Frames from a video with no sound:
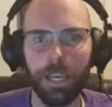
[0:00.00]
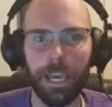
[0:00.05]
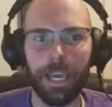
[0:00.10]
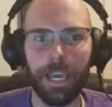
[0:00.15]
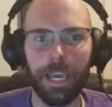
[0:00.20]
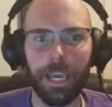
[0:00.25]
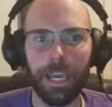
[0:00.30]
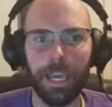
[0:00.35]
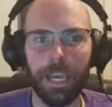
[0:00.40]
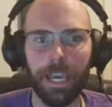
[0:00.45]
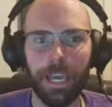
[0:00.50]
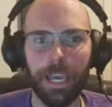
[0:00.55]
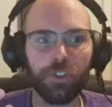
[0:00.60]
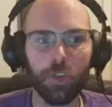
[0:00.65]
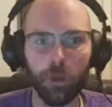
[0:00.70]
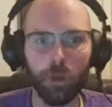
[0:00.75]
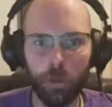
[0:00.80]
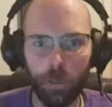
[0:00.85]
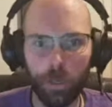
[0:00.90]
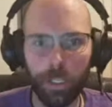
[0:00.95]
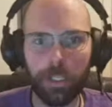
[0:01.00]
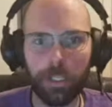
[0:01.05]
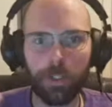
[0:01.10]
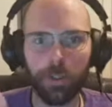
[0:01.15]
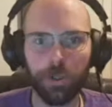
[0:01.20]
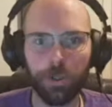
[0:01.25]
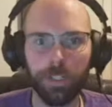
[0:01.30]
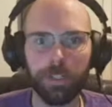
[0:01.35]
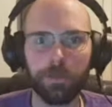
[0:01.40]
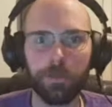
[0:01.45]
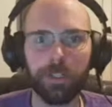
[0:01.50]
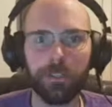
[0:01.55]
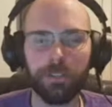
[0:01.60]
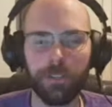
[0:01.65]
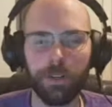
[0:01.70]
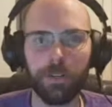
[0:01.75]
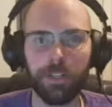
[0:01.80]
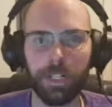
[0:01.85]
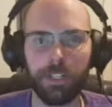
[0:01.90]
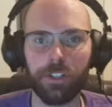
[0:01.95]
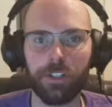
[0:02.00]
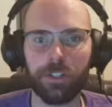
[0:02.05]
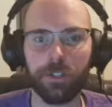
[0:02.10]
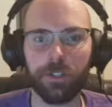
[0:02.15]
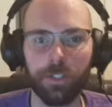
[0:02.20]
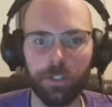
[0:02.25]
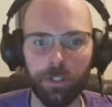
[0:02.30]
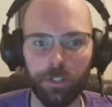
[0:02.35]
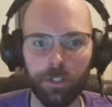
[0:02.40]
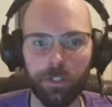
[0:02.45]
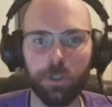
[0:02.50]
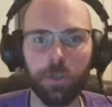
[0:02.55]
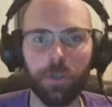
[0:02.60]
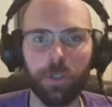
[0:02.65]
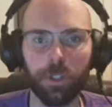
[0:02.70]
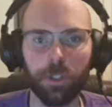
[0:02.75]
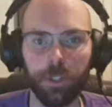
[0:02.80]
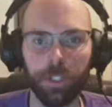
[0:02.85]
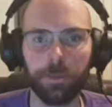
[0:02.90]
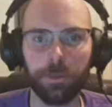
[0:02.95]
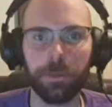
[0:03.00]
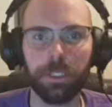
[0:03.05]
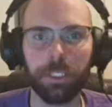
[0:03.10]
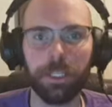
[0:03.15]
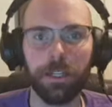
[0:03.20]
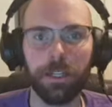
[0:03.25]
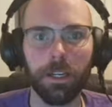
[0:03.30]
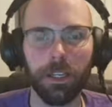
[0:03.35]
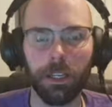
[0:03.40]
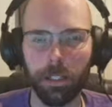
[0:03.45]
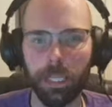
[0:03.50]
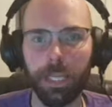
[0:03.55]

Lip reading: And they're so incredibly foundational and so incredibly